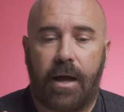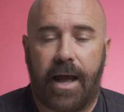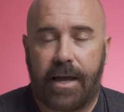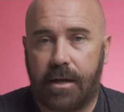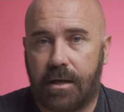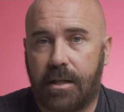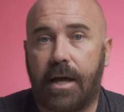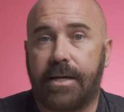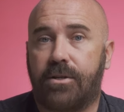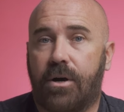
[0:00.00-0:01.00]
I had a
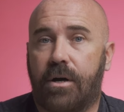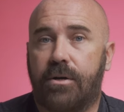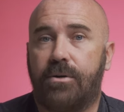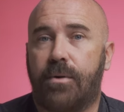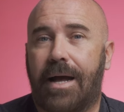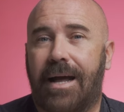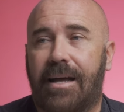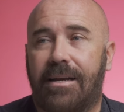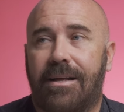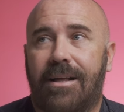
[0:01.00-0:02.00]
client dog who
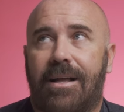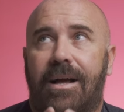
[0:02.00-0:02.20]
had